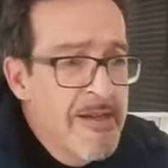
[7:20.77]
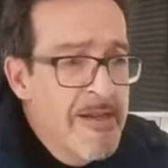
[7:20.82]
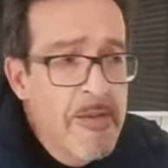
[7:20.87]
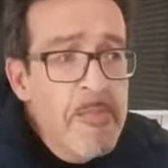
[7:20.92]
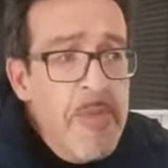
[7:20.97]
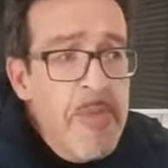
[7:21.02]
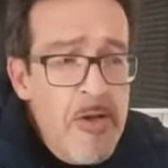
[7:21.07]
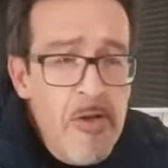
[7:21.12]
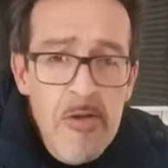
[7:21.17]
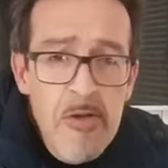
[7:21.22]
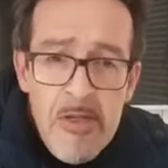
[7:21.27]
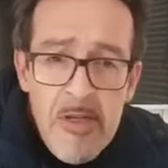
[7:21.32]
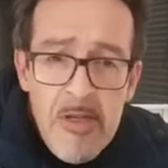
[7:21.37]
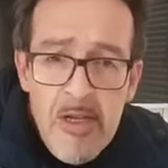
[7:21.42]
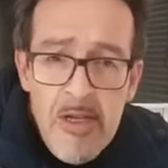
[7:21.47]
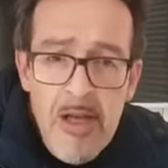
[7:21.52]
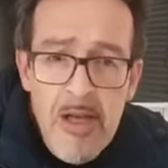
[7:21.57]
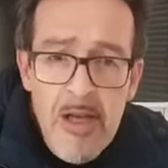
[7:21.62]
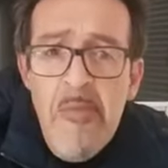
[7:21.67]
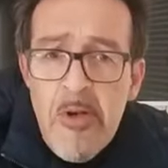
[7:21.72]
"Because
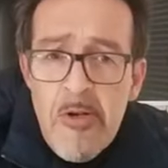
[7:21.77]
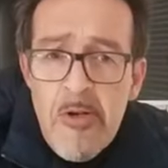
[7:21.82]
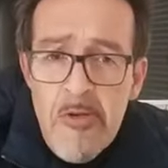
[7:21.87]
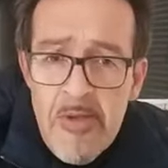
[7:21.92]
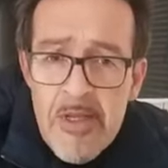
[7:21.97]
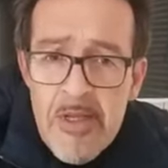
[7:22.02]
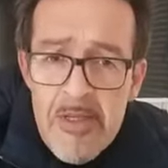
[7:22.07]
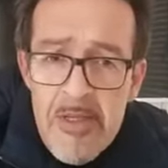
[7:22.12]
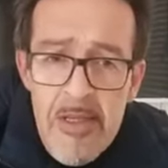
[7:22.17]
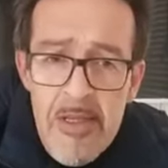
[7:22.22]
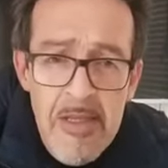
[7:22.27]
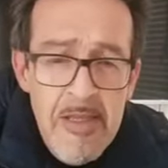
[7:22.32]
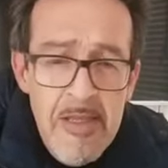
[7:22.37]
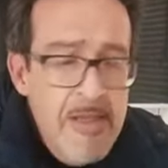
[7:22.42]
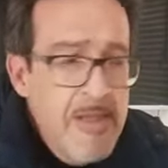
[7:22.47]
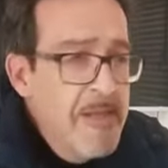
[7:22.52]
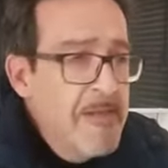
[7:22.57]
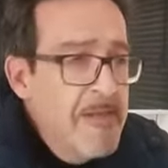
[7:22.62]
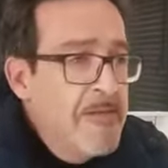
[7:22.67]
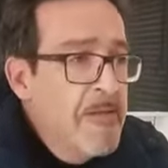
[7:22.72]
I'm a Roman
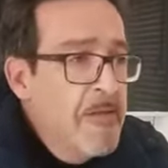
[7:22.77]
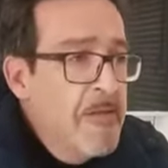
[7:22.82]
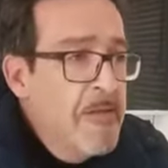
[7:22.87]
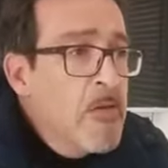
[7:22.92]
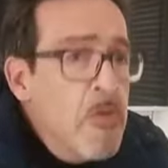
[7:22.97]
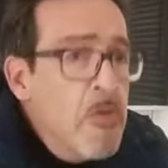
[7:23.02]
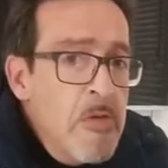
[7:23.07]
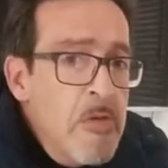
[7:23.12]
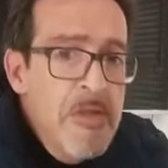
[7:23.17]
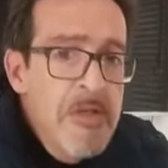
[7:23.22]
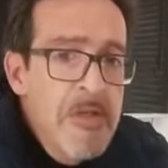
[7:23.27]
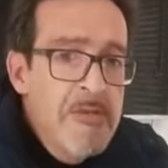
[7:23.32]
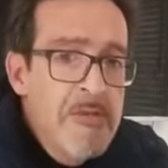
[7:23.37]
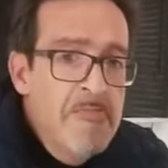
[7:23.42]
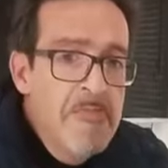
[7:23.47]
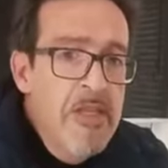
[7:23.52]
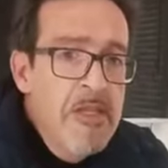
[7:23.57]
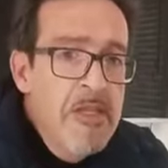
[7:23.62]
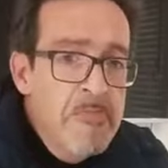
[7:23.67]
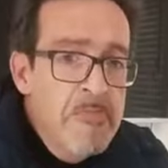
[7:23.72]
citizen." So
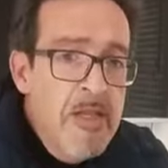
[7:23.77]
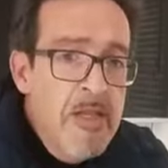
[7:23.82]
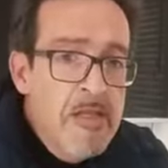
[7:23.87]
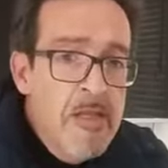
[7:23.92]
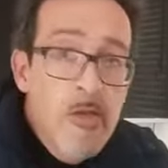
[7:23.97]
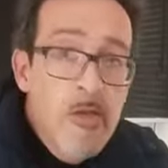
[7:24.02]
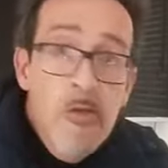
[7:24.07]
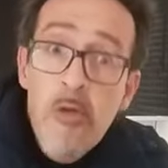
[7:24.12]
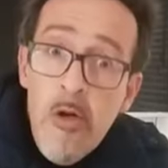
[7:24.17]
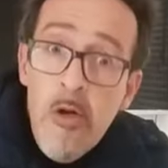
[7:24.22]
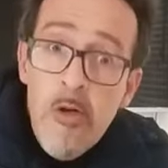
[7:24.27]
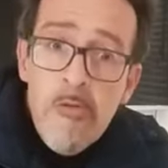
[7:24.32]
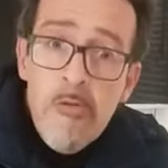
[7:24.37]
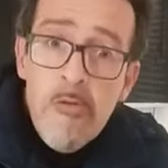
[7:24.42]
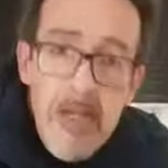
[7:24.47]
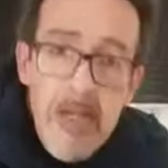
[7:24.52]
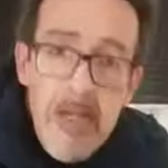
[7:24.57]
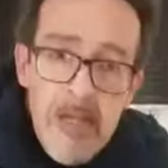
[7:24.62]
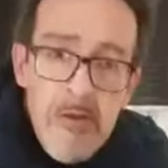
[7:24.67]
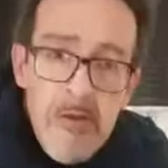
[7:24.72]
this man said, "No,
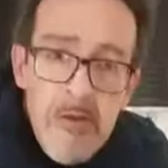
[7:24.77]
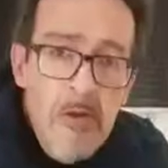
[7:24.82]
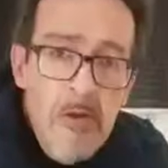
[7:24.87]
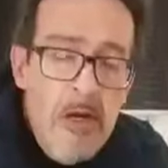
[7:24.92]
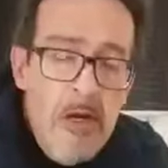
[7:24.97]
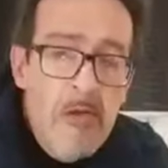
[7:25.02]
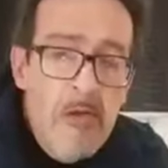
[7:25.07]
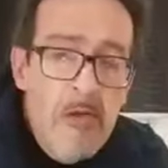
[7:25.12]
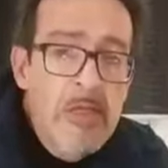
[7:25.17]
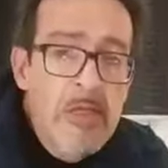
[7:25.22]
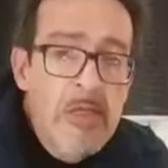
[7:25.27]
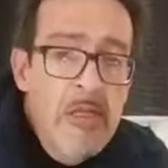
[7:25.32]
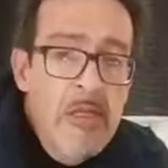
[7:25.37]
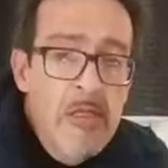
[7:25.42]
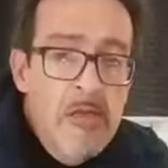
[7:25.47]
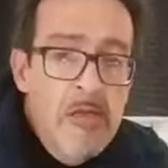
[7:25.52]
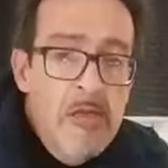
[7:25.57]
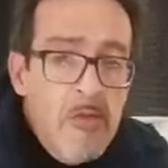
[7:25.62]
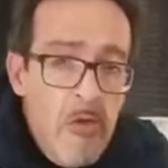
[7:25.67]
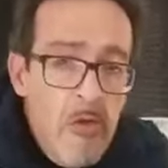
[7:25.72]
really, you are a Roman
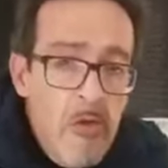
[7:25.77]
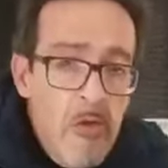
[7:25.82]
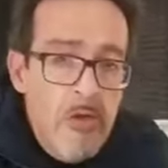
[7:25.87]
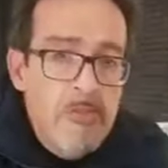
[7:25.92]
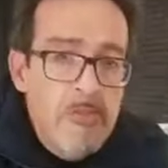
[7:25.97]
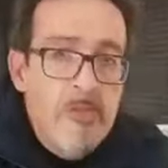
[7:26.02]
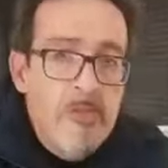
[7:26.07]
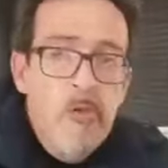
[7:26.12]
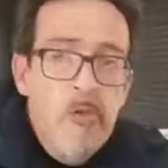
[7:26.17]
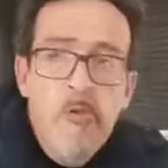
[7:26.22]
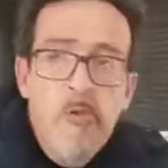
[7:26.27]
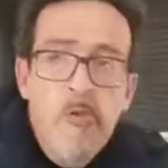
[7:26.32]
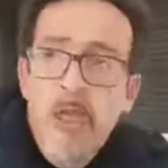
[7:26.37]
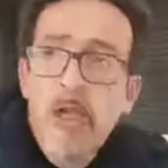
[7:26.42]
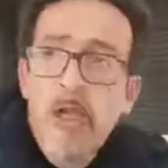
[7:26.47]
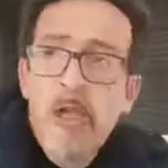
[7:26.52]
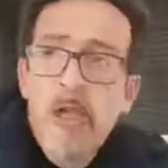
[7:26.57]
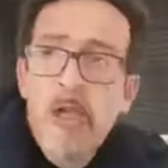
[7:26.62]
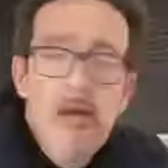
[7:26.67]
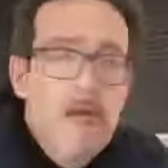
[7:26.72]
citizen, so sorry,
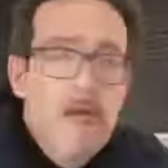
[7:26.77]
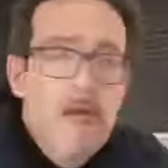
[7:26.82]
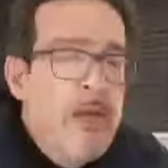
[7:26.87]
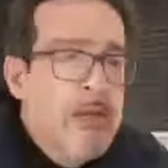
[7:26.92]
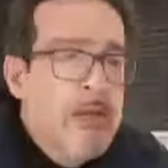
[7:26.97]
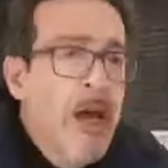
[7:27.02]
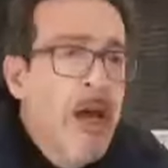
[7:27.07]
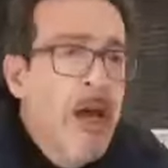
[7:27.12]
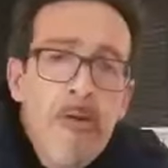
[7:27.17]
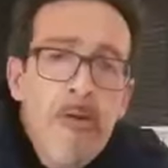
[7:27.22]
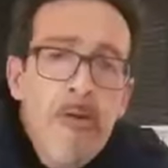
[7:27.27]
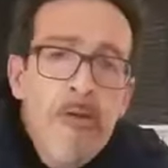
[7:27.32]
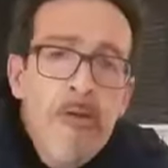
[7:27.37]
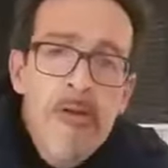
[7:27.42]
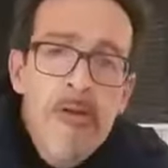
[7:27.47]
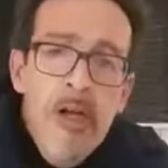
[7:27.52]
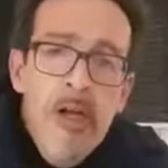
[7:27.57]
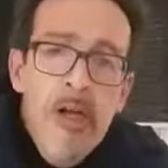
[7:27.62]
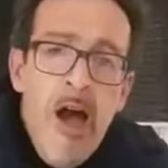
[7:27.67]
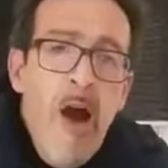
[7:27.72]
but
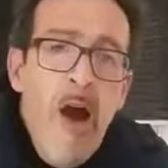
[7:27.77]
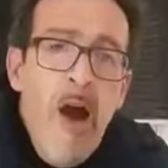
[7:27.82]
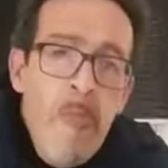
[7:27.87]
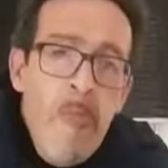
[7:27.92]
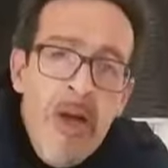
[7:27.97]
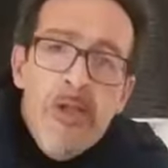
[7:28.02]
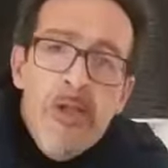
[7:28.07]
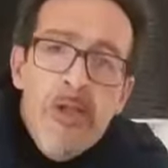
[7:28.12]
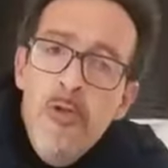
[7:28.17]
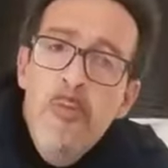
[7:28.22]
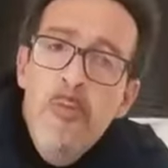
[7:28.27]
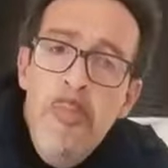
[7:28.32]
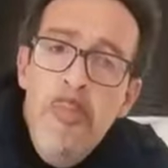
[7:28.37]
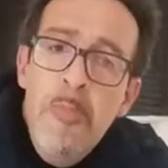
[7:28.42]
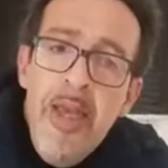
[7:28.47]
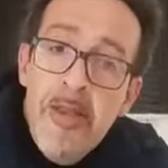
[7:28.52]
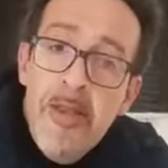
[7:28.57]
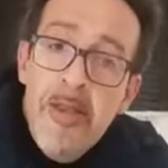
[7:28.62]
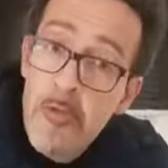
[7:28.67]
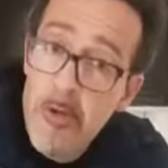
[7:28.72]
how much you
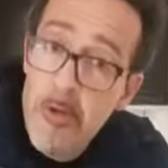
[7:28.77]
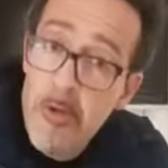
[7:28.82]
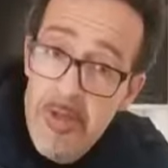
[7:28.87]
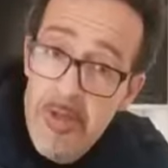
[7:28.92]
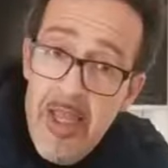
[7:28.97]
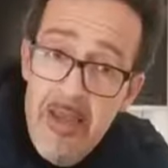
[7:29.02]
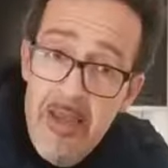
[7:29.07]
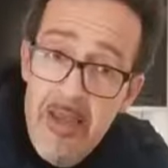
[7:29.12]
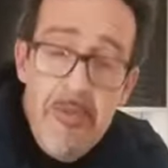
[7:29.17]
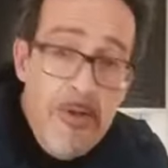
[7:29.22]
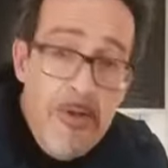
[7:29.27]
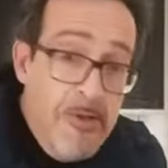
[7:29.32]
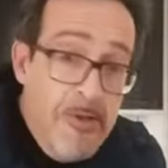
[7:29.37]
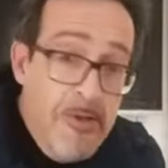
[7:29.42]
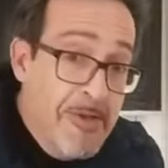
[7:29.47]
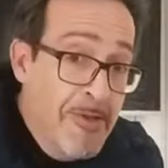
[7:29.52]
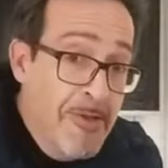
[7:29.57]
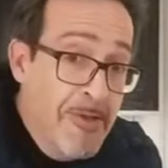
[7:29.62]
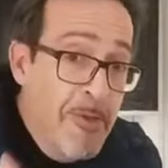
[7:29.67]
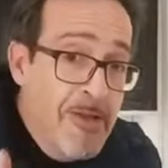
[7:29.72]
pay to obtain?"
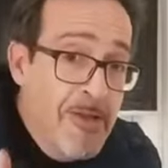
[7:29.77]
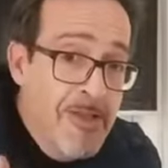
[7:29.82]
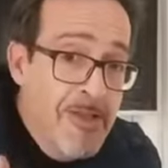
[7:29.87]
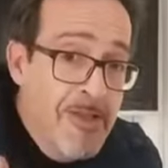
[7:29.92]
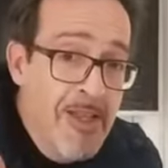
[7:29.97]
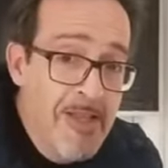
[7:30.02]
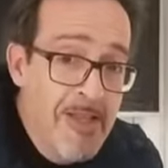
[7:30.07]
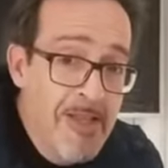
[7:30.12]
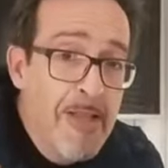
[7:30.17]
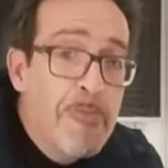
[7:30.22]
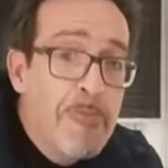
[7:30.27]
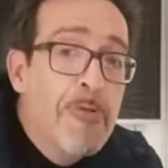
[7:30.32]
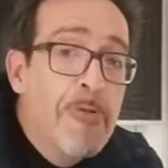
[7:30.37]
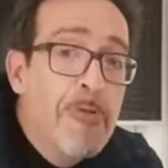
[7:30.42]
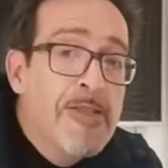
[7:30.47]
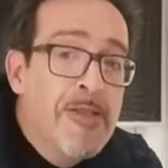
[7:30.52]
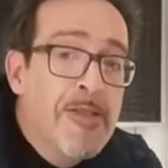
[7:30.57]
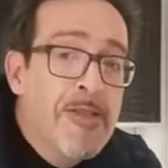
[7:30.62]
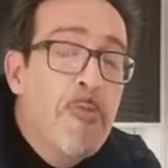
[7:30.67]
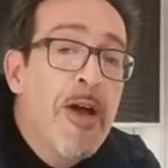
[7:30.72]
Because that
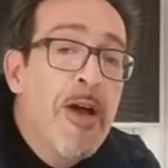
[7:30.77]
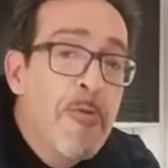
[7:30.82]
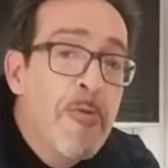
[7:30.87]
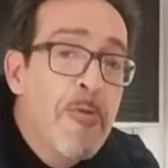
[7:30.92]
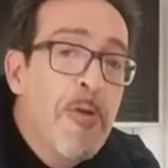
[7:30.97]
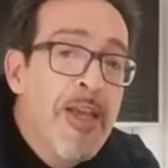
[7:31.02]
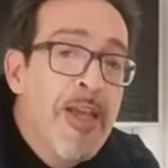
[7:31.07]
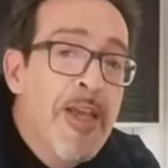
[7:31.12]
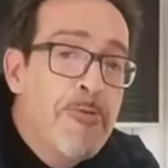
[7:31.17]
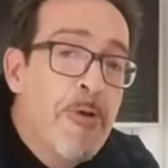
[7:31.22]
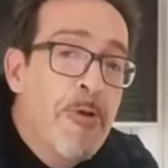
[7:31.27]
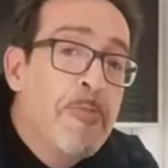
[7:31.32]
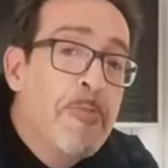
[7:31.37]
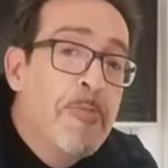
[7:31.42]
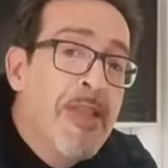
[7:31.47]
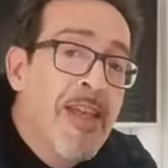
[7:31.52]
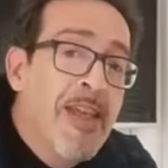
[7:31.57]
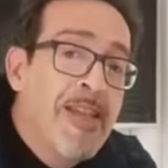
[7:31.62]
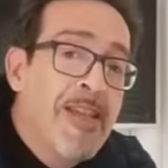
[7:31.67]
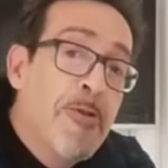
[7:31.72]
was one way to
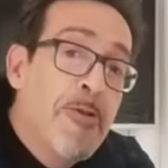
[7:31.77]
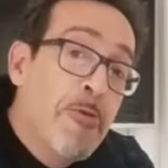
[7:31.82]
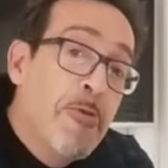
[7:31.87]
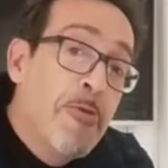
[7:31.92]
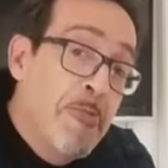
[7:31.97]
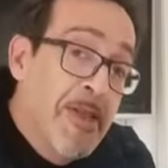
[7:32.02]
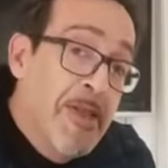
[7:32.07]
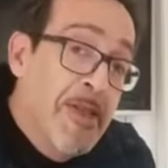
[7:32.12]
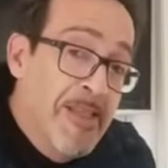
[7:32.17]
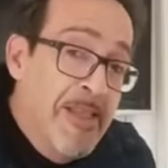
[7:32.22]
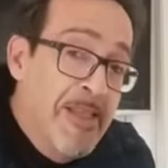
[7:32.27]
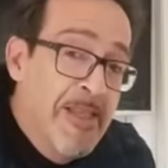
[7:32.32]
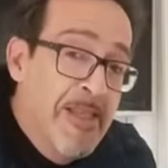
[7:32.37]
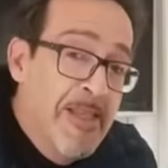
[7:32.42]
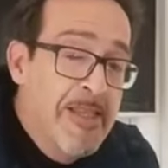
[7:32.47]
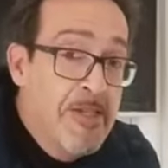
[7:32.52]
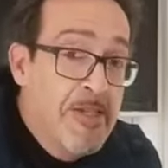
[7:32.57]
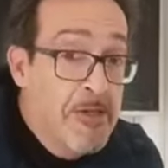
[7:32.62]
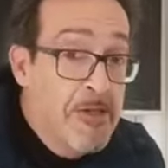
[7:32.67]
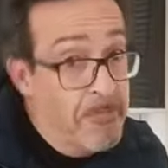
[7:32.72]
obtain the Roman
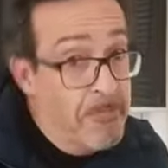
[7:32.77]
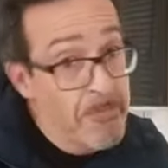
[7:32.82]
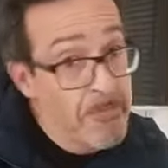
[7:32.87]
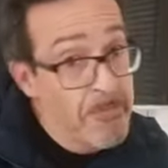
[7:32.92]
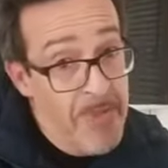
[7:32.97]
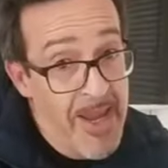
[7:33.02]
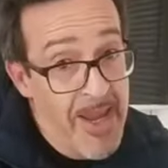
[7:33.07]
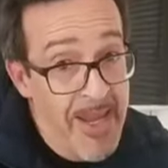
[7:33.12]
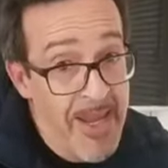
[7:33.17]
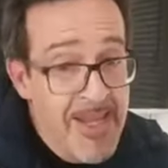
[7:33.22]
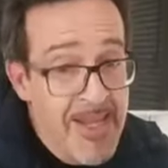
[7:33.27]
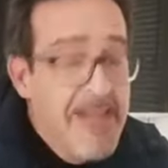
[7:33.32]
citizenship, paying.